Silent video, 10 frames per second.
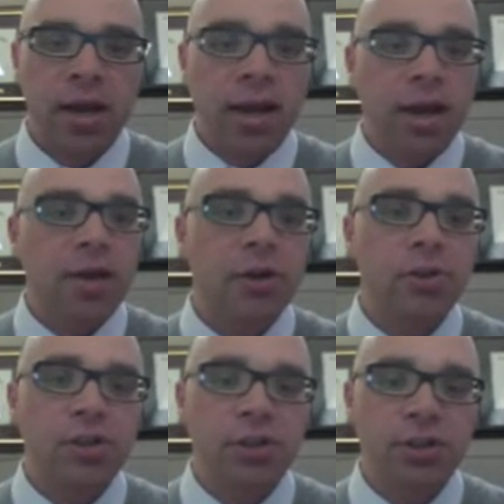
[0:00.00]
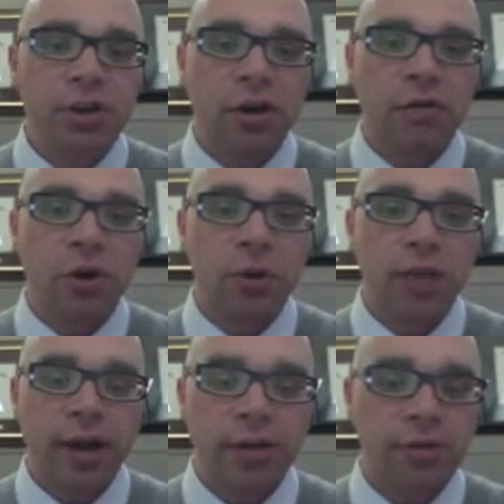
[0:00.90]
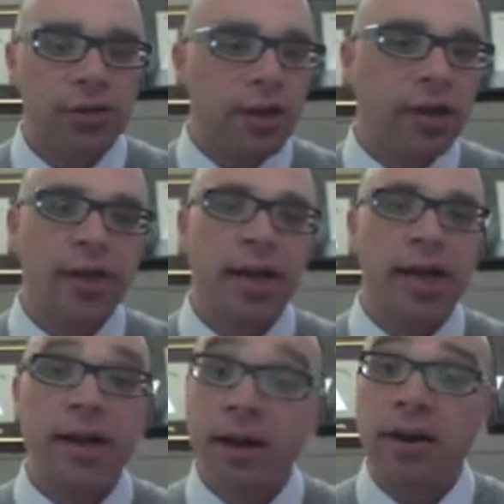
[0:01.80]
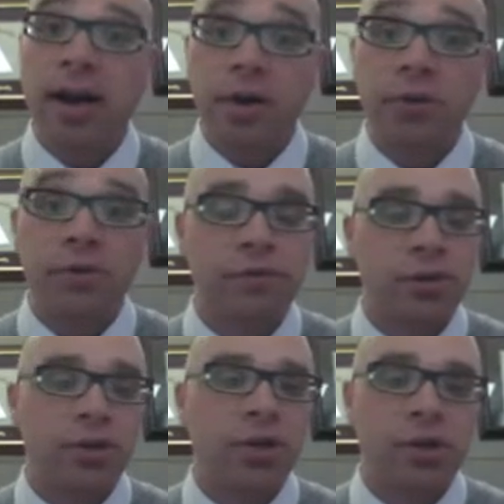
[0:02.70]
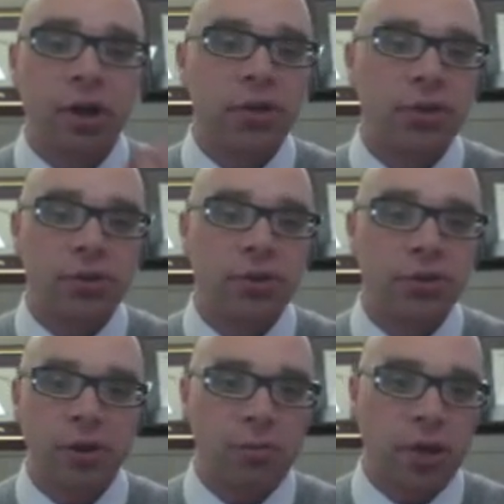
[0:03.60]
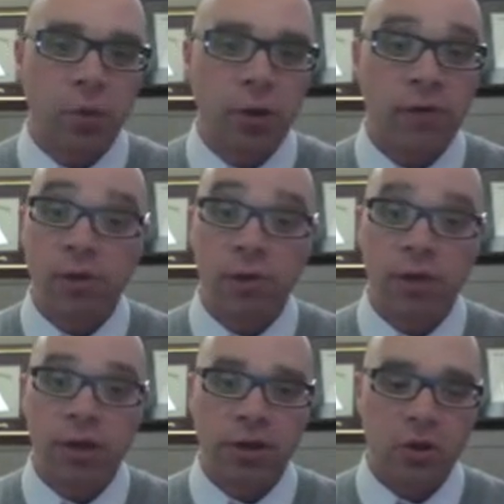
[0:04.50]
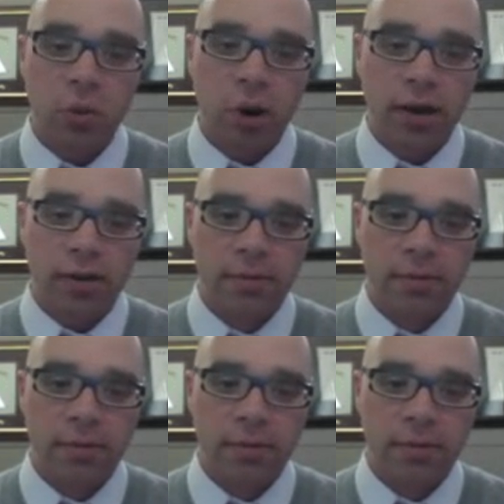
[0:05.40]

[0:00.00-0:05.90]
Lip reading: And here is a list of hotels. And again, a non-inclusive listing, you can certainly pick whatever hotel that you want.